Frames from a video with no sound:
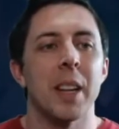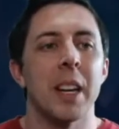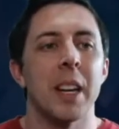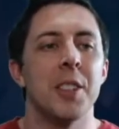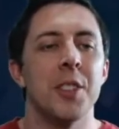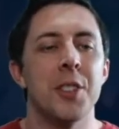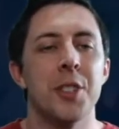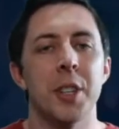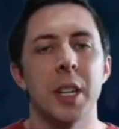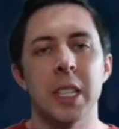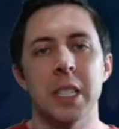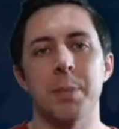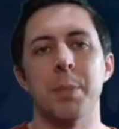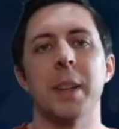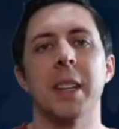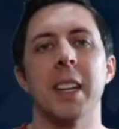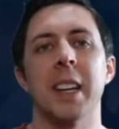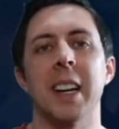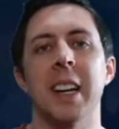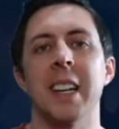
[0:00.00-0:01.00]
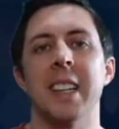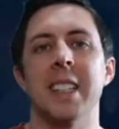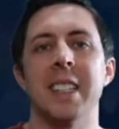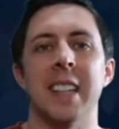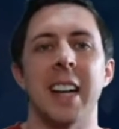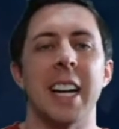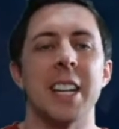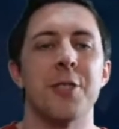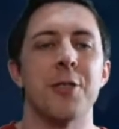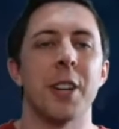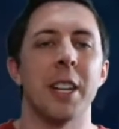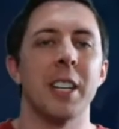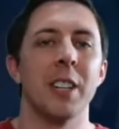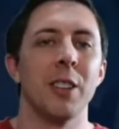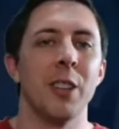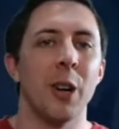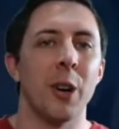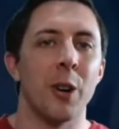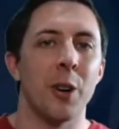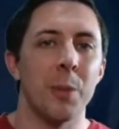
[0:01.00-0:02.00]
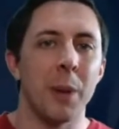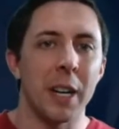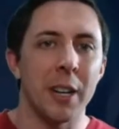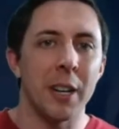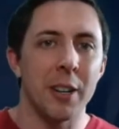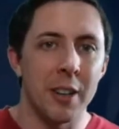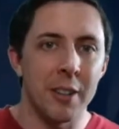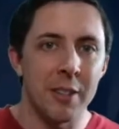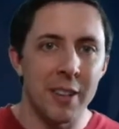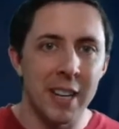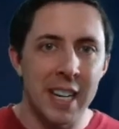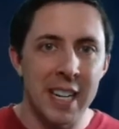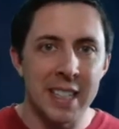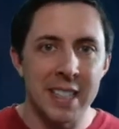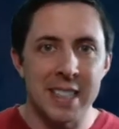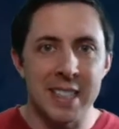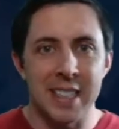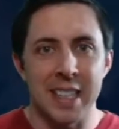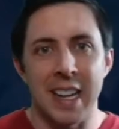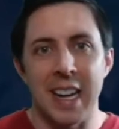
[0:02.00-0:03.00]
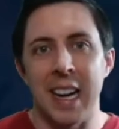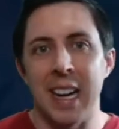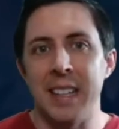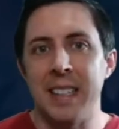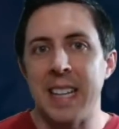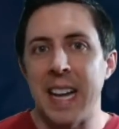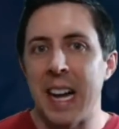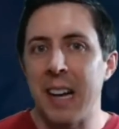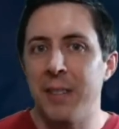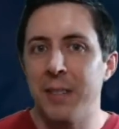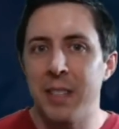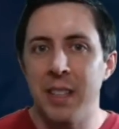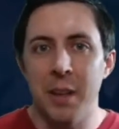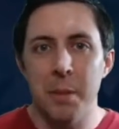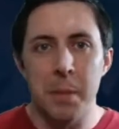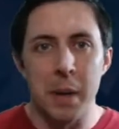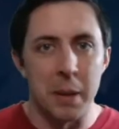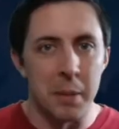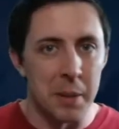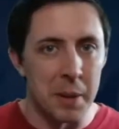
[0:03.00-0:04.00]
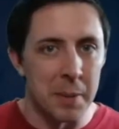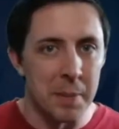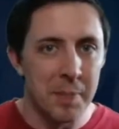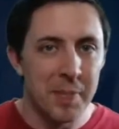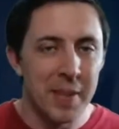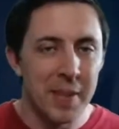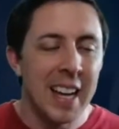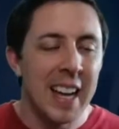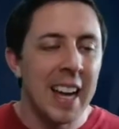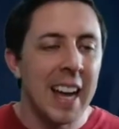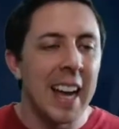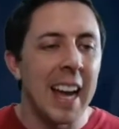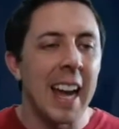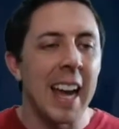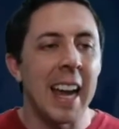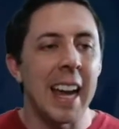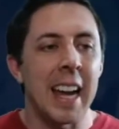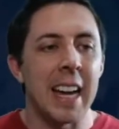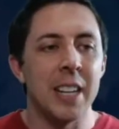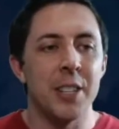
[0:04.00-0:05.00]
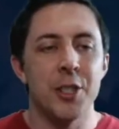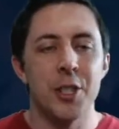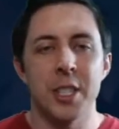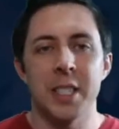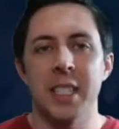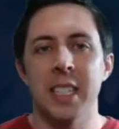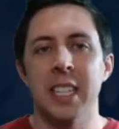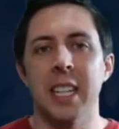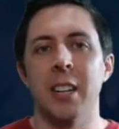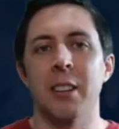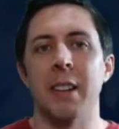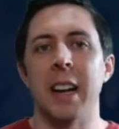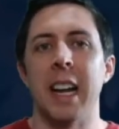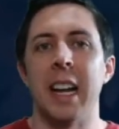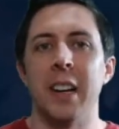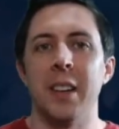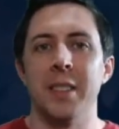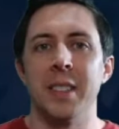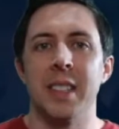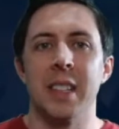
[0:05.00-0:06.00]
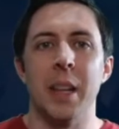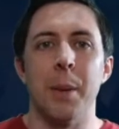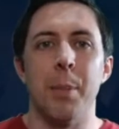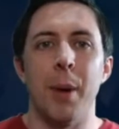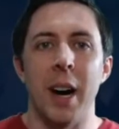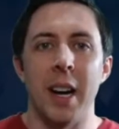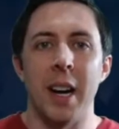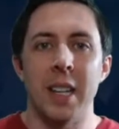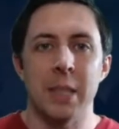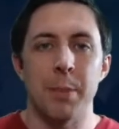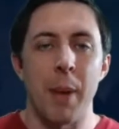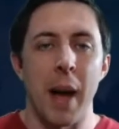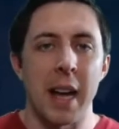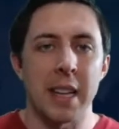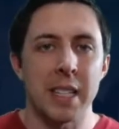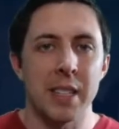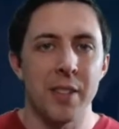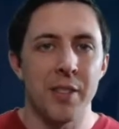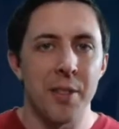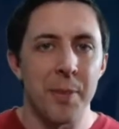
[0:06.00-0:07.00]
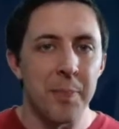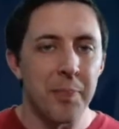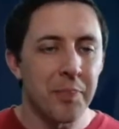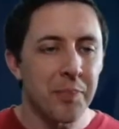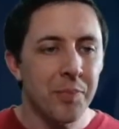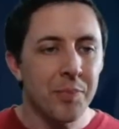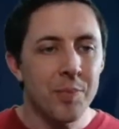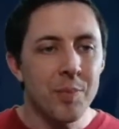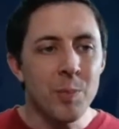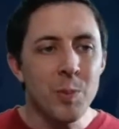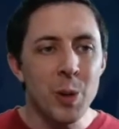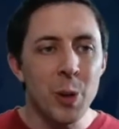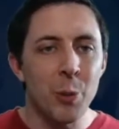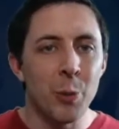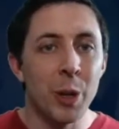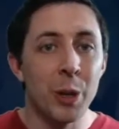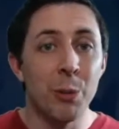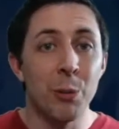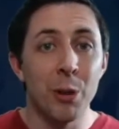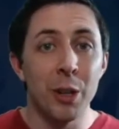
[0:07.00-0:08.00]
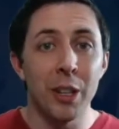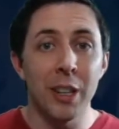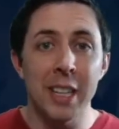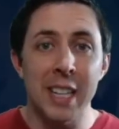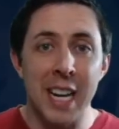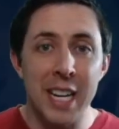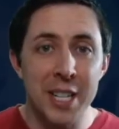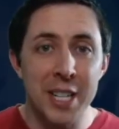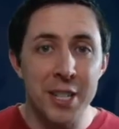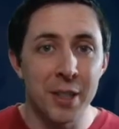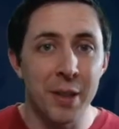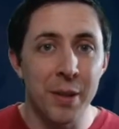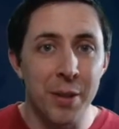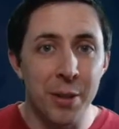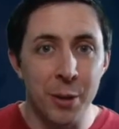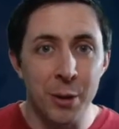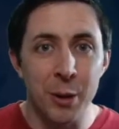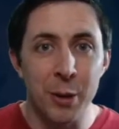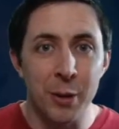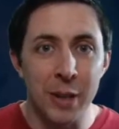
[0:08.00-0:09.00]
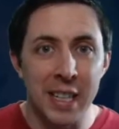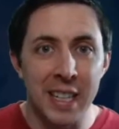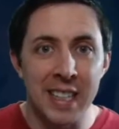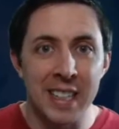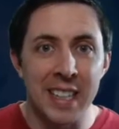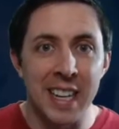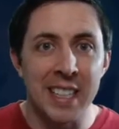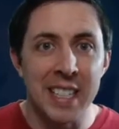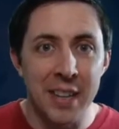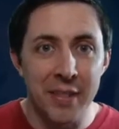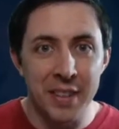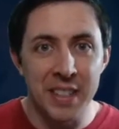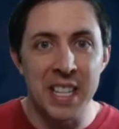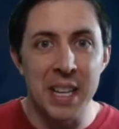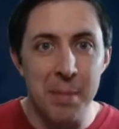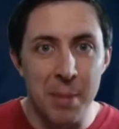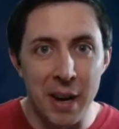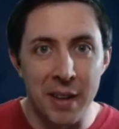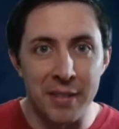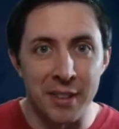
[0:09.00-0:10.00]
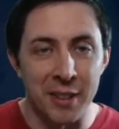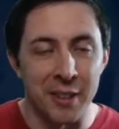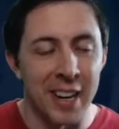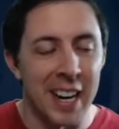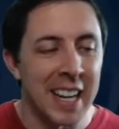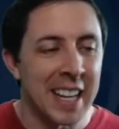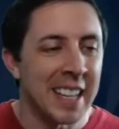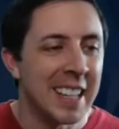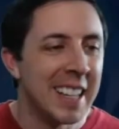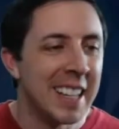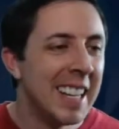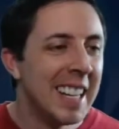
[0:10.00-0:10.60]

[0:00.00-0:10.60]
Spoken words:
just because I tried to lower my crit rate down to the minimum, and just to get around the boss's passive, when really I should have threw in a different debuffer, right?